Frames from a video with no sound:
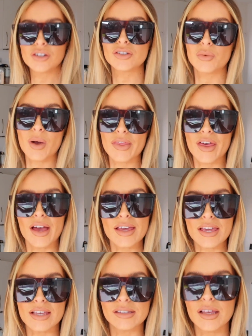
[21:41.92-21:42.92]
because the weather
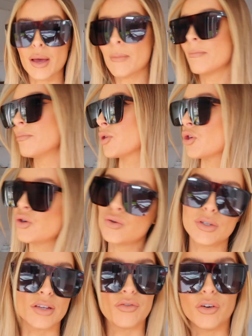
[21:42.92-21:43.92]
is
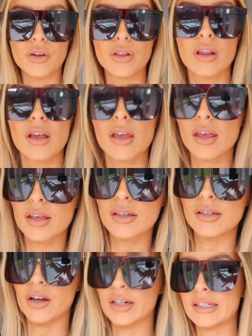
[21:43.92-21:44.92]
beautiful.
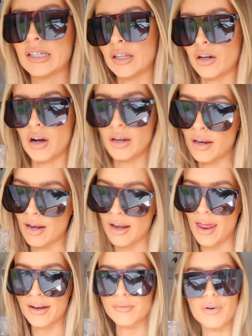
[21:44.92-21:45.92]
So I'm gonna sit in the
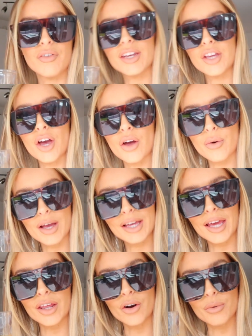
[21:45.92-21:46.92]
garden, edit my video and
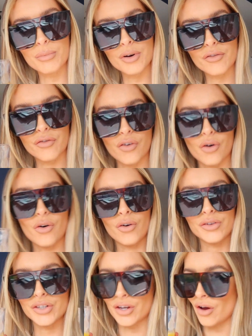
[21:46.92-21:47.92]
get it up
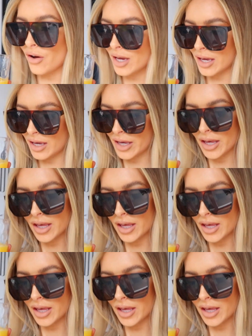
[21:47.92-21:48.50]
for tonight.